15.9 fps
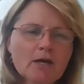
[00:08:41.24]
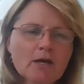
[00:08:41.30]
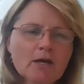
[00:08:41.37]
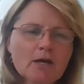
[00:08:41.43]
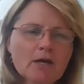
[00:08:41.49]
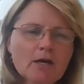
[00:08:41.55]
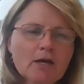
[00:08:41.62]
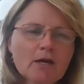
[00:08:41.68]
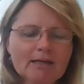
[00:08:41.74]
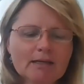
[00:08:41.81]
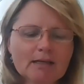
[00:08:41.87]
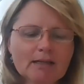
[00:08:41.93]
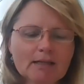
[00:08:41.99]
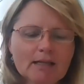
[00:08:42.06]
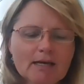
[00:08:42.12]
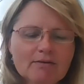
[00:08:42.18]
I know that
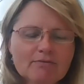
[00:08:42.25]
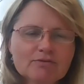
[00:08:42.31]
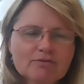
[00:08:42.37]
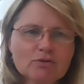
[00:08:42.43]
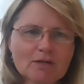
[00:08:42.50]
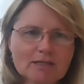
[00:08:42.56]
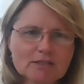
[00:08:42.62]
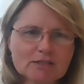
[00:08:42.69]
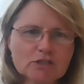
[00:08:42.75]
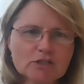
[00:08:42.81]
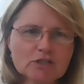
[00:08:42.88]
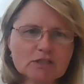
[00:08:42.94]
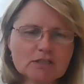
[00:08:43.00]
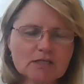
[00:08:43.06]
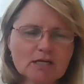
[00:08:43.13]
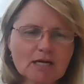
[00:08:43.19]
people are in a life
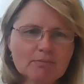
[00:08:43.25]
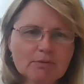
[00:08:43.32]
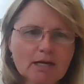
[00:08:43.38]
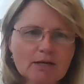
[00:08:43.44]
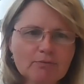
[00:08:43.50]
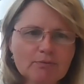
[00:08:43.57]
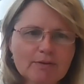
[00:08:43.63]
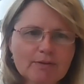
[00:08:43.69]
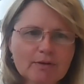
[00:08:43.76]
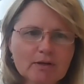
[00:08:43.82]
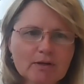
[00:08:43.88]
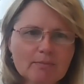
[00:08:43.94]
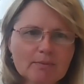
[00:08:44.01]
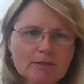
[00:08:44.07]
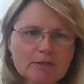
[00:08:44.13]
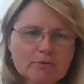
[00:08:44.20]
transition timeline
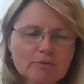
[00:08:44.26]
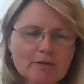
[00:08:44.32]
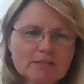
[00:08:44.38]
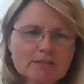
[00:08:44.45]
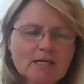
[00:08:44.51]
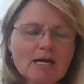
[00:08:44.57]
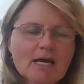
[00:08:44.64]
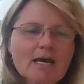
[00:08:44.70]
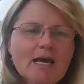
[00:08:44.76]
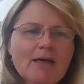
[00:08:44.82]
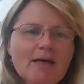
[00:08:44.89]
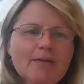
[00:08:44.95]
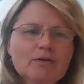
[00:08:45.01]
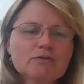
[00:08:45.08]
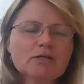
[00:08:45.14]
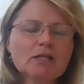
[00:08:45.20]
when they're coming to us,
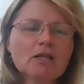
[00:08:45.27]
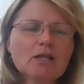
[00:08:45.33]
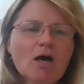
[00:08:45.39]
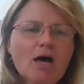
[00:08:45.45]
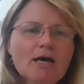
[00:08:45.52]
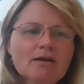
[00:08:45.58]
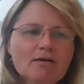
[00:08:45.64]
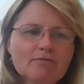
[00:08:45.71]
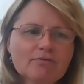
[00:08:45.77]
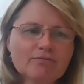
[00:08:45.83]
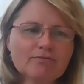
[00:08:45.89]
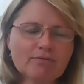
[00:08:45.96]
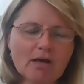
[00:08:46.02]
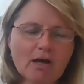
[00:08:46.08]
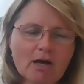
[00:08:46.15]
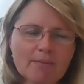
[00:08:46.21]
and there's a lot of
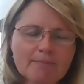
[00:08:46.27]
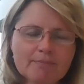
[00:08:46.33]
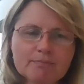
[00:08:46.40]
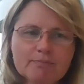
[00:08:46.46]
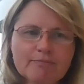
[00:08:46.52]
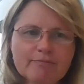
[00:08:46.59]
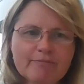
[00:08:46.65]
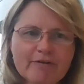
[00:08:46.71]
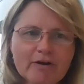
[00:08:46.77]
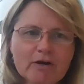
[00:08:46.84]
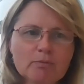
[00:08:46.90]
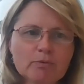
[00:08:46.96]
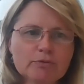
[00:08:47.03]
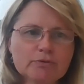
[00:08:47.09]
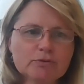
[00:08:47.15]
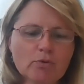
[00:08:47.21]

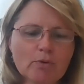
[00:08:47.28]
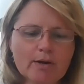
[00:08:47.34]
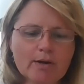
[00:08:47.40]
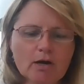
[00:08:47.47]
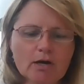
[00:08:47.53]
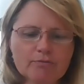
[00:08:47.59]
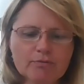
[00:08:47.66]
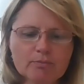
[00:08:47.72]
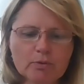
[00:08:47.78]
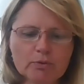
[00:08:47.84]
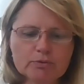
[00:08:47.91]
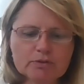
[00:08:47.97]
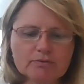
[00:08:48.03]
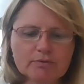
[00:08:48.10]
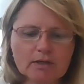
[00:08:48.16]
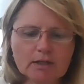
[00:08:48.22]
variables going on for
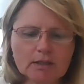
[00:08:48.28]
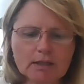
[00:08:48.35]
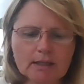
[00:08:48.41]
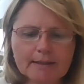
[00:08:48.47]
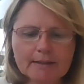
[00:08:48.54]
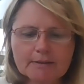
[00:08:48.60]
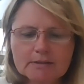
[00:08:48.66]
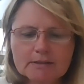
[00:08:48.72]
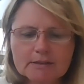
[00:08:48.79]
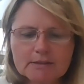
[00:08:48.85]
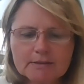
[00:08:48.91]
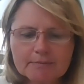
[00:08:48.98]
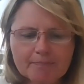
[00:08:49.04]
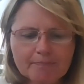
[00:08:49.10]
most of our clients.